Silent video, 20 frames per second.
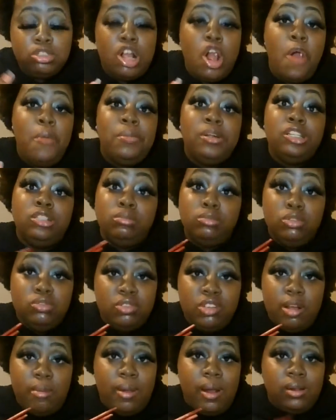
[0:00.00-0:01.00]
I made a
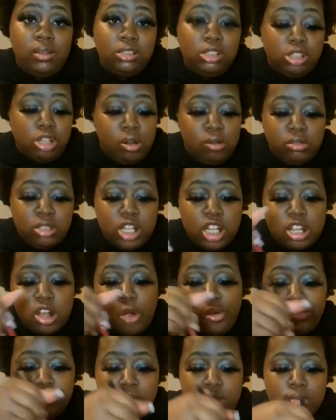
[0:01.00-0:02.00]
movie about it, so that's the
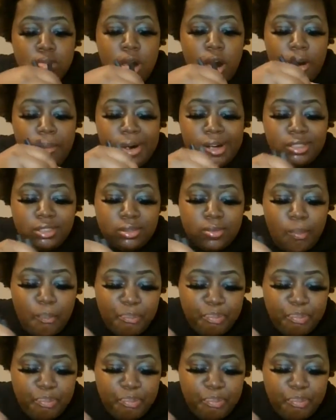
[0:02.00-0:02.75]
only way I'm talking about it.